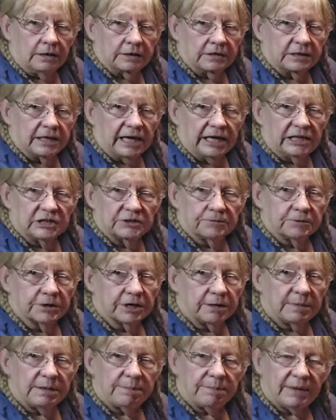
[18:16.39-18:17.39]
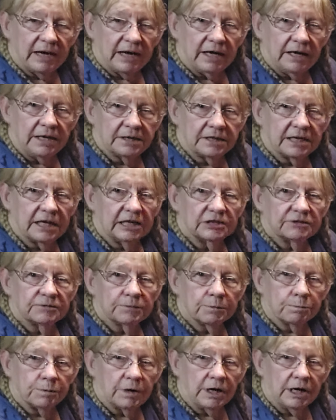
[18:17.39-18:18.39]
thanks for coming by. Thanks
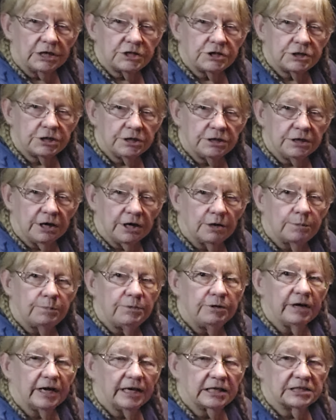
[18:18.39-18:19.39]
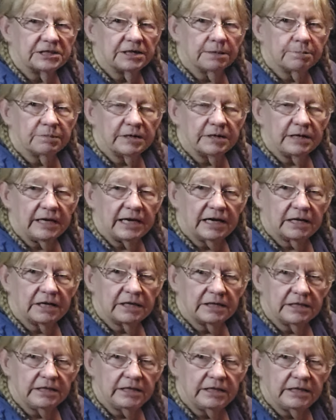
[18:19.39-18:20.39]
for watching. Hope you got something out
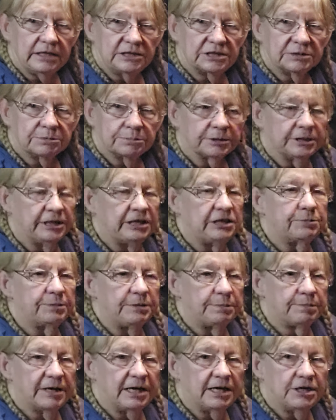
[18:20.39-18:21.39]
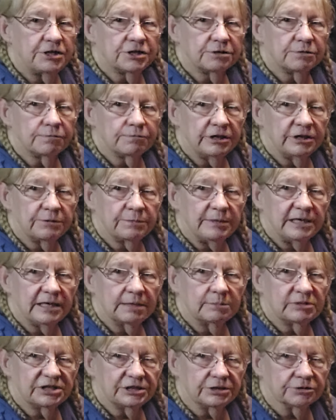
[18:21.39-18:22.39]
of this. Please be patient with me.
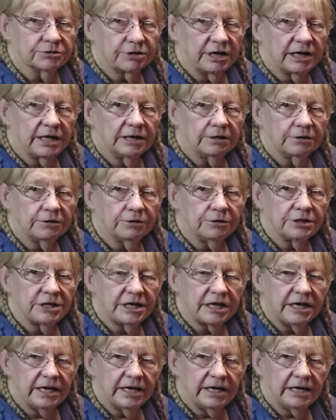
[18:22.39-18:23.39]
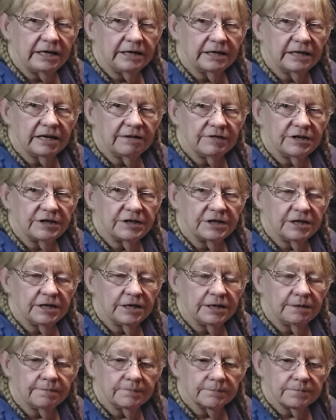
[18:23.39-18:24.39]
I'm still trying to learn to edit and
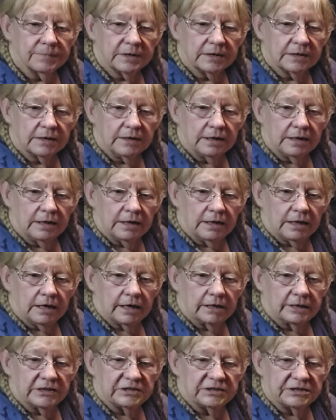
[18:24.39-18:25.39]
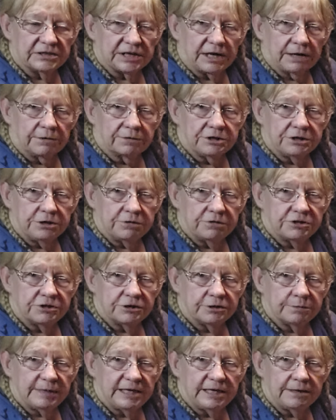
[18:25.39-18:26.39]
everything. And this is all new
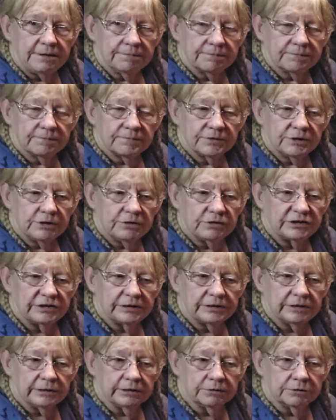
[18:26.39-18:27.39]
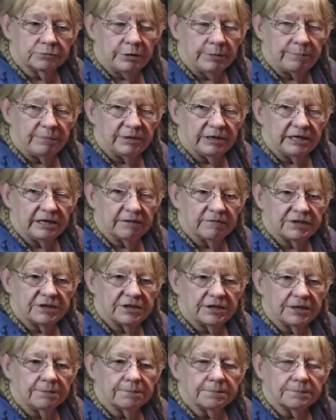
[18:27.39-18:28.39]
to me, using the equipment and
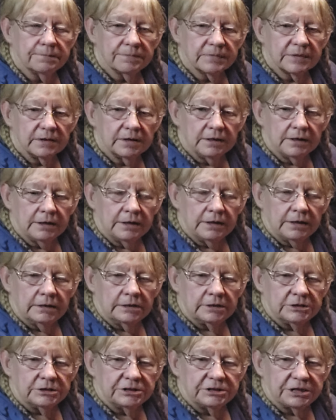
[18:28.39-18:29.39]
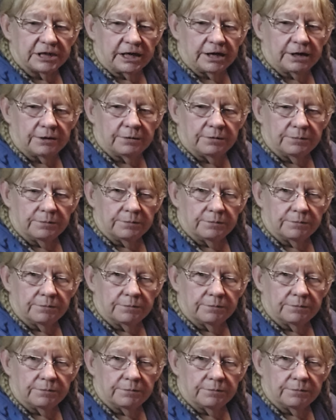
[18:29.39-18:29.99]
everything. So,